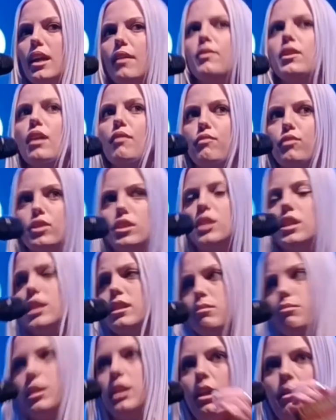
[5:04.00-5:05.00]
Give it up for
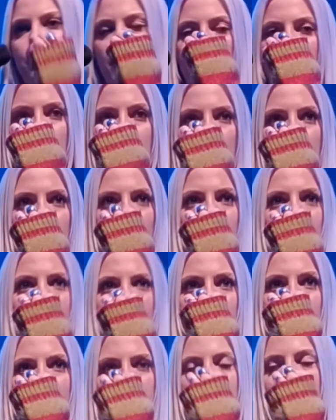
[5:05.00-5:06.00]
Denise. We love
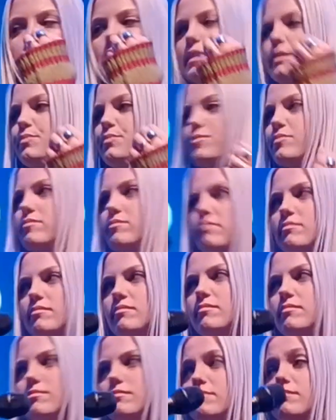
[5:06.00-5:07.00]

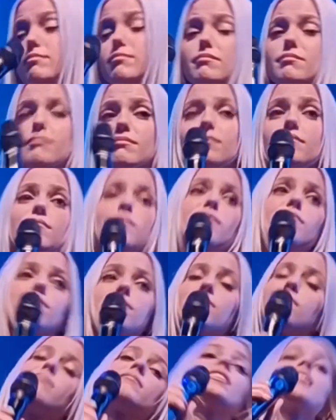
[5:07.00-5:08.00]

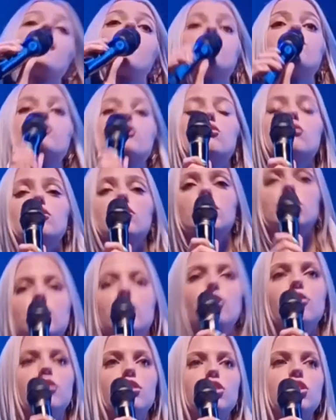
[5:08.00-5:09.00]
her. She also looks
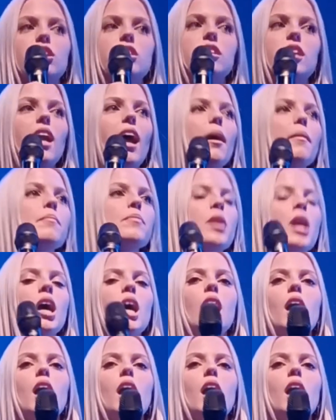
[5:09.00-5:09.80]
cute as shit today.